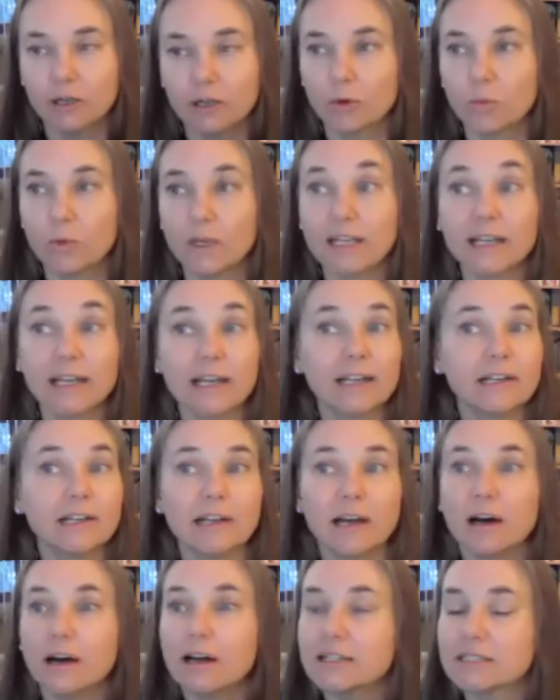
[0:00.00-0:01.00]
We can,
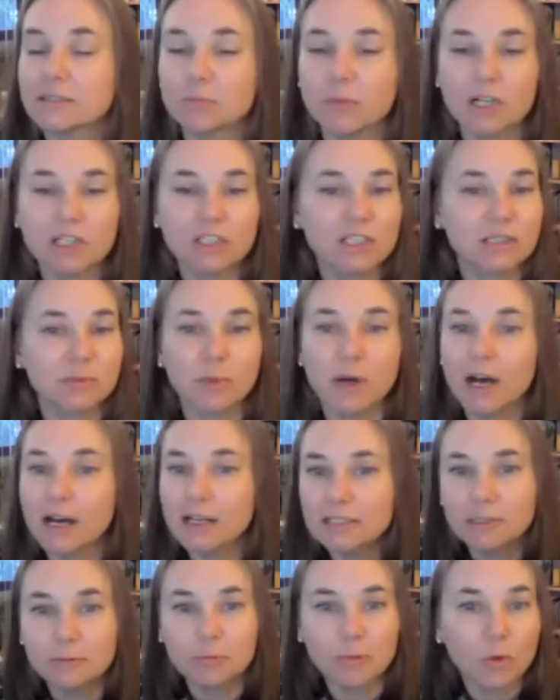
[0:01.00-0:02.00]
as much as
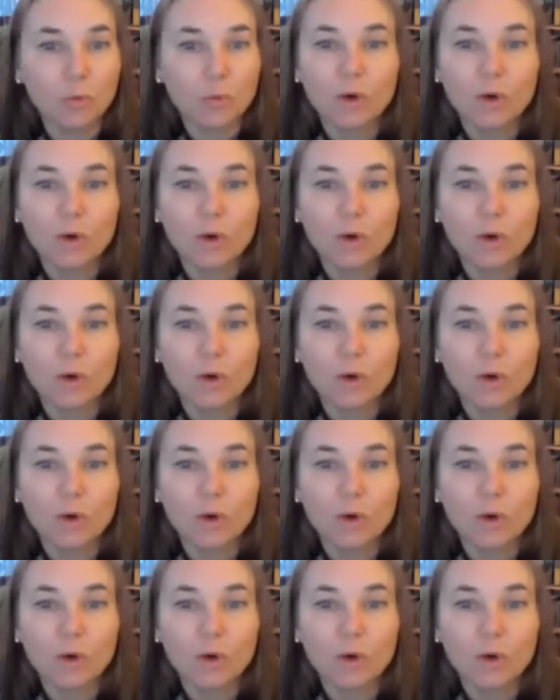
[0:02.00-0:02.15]
possible,